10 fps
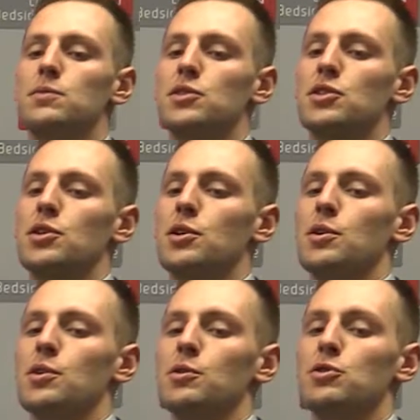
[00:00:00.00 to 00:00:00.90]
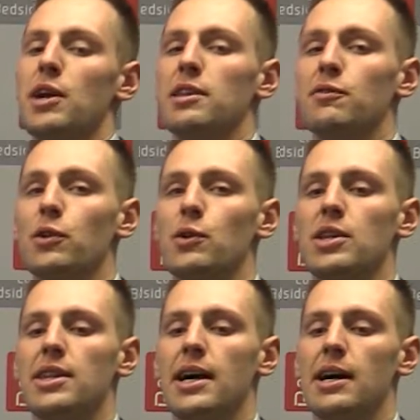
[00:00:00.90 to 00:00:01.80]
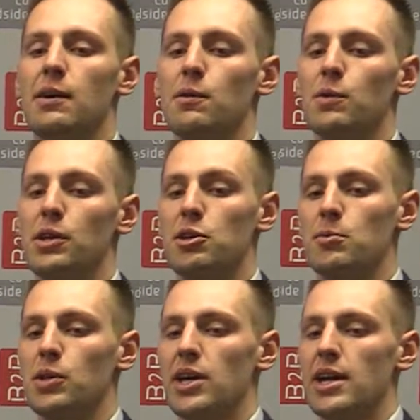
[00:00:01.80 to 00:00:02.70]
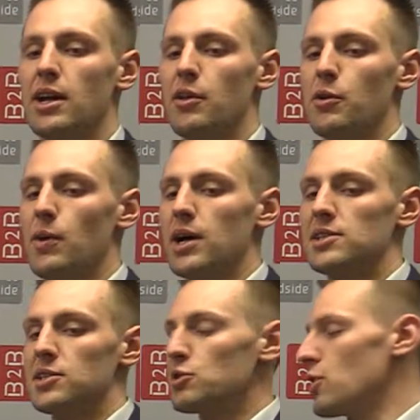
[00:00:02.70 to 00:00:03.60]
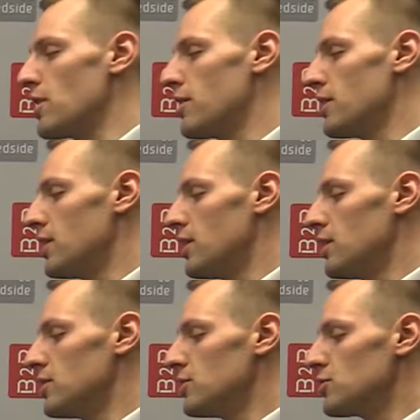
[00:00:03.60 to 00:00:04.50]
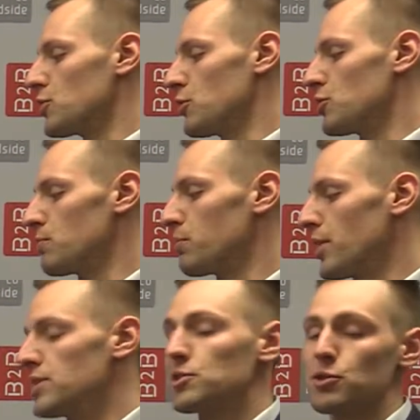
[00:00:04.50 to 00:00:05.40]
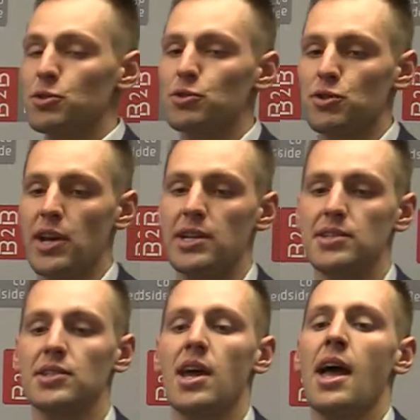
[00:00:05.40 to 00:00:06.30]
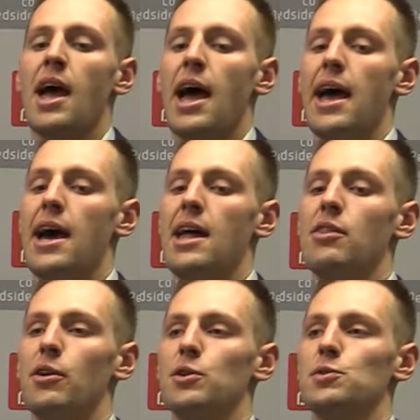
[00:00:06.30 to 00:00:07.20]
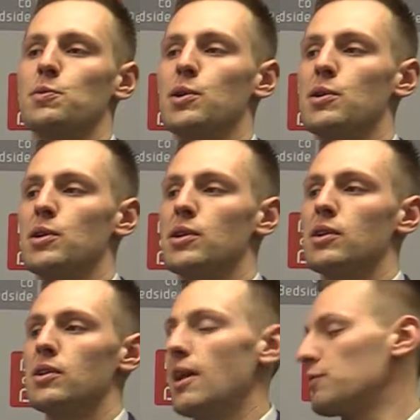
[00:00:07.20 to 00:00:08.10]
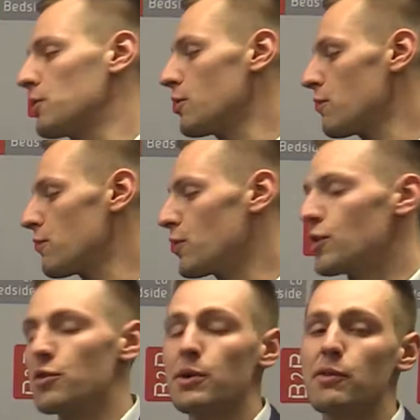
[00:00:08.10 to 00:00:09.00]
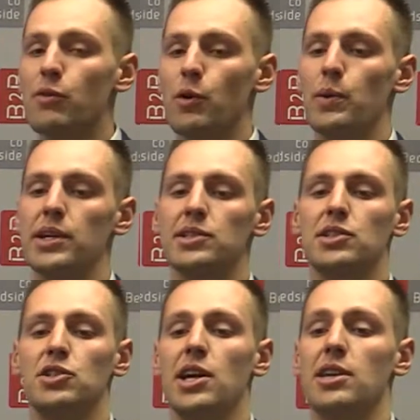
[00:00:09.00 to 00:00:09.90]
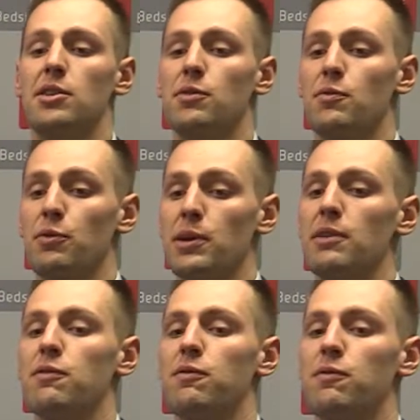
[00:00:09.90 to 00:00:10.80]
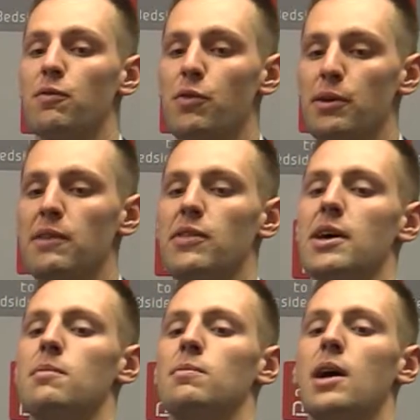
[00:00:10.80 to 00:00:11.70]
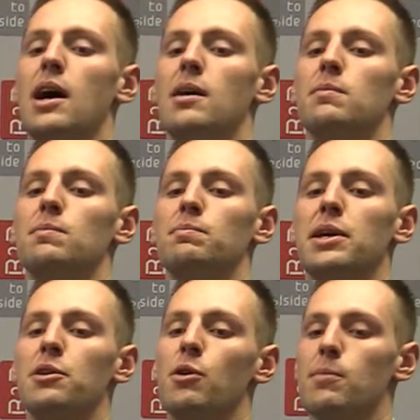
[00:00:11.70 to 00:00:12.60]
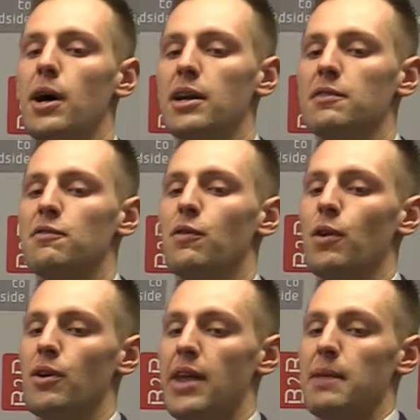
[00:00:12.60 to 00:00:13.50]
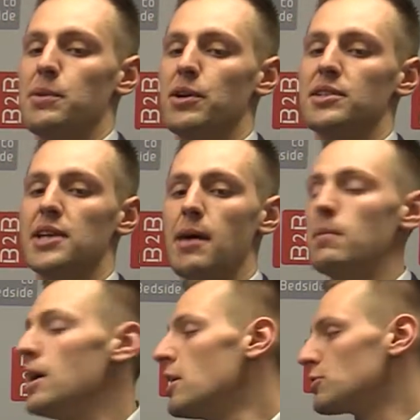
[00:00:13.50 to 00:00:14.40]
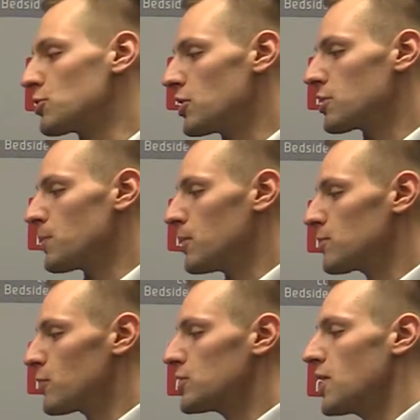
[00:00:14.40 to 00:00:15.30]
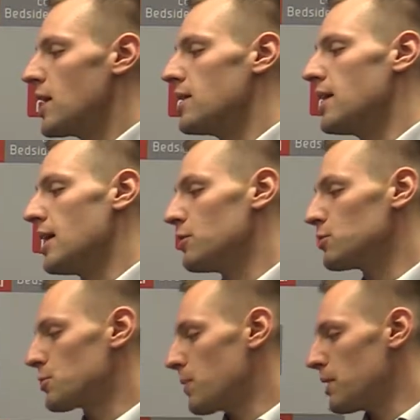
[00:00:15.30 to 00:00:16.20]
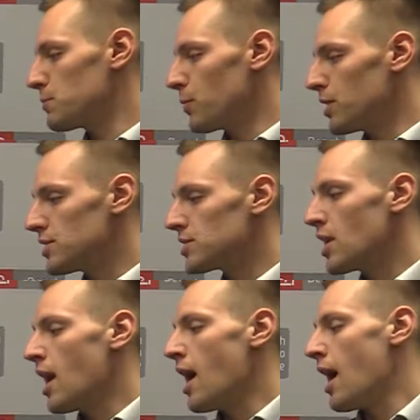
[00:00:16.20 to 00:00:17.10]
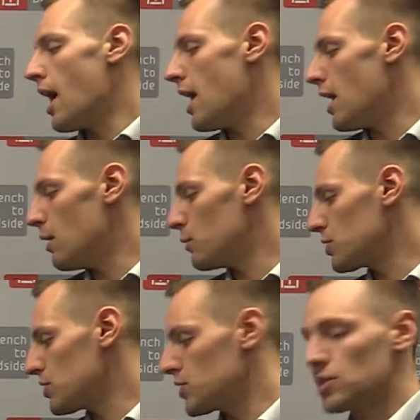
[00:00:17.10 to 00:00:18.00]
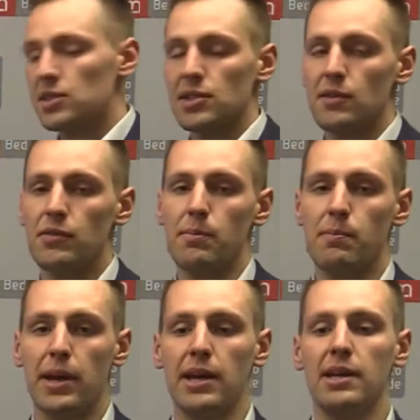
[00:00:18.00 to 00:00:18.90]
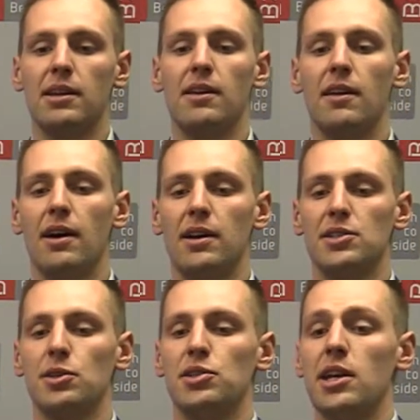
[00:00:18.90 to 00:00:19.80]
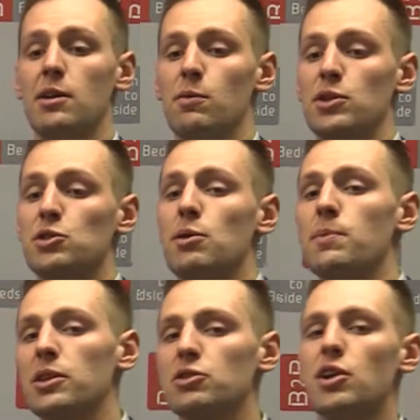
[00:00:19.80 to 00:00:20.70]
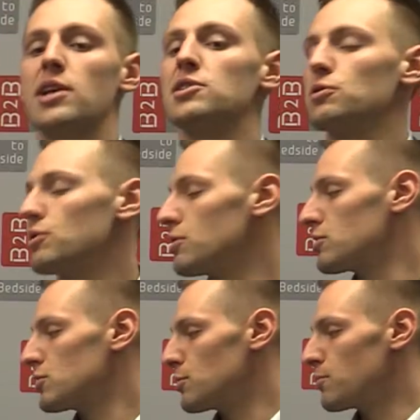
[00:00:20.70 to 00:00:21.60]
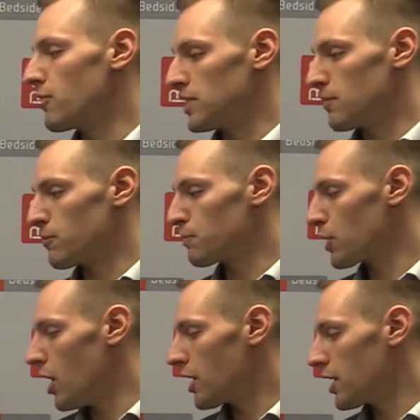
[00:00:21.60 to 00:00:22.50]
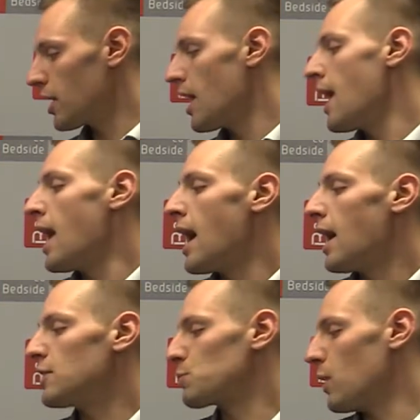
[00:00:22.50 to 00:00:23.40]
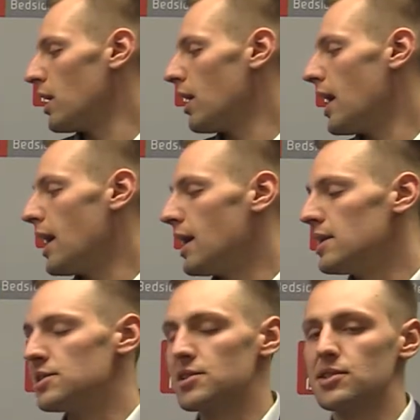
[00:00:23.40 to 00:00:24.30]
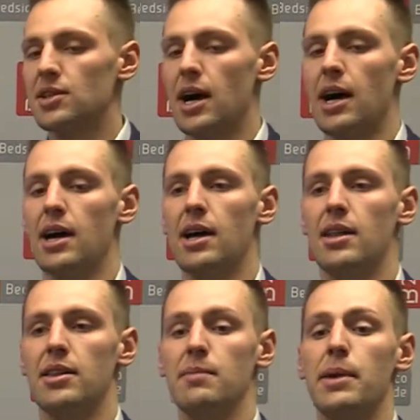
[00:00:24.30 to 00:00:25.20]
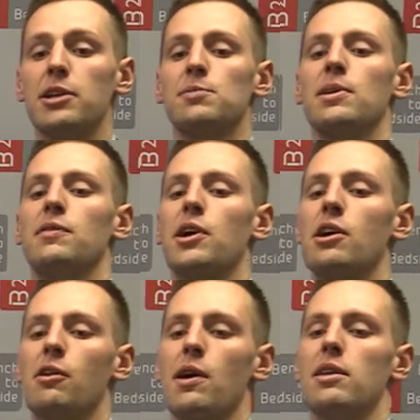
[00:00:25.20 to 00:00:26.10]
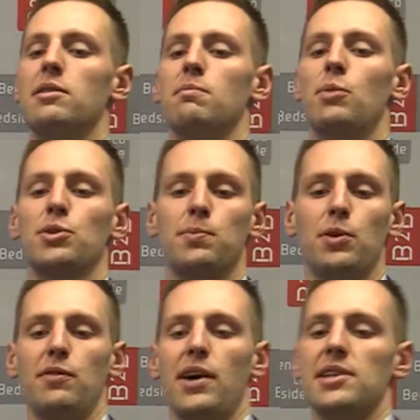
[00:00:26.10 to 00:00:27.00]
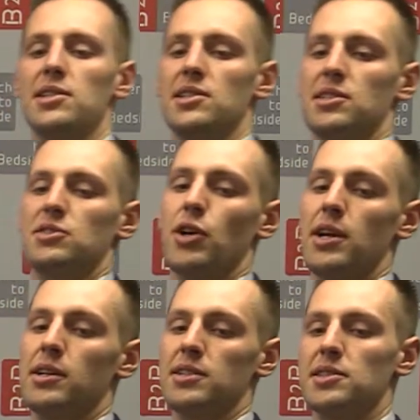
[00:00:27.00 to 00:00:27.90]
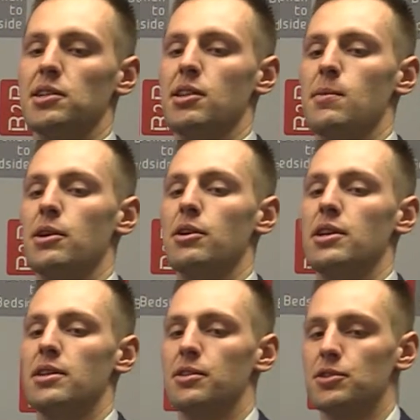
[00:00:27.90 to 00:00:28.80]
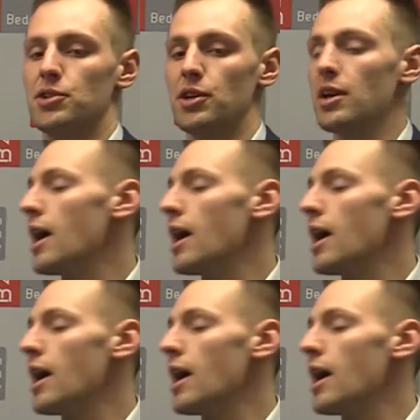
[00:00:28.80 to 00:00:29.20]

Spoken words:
To drain the fluid that would accumulate otherwise, the surgeon placed surgical drains, and those were left in her for 3 to 4 weeks, and she had three of them pinned to her body for that period of time. So she experienced firsthand the end user pain points, which consist of the pain associated with stripping the drains in order to prevent them from clogging, as well as the embarrassment of carrying around multiple devices and trying to conceal them underneath her shirt.